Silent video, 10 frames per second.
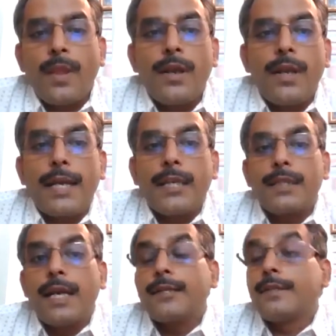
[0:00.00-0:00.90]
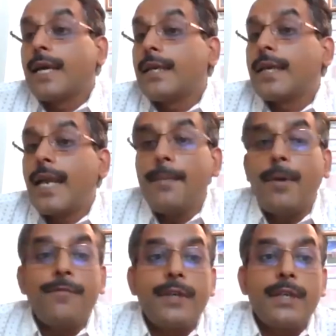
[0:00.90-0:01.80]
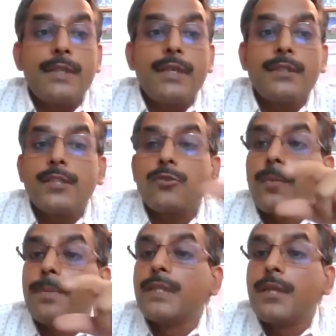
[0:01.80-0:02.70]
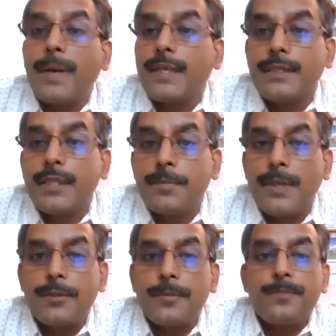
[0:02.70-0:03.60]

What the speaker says: Like that came after the Swapnil Tripathi judgment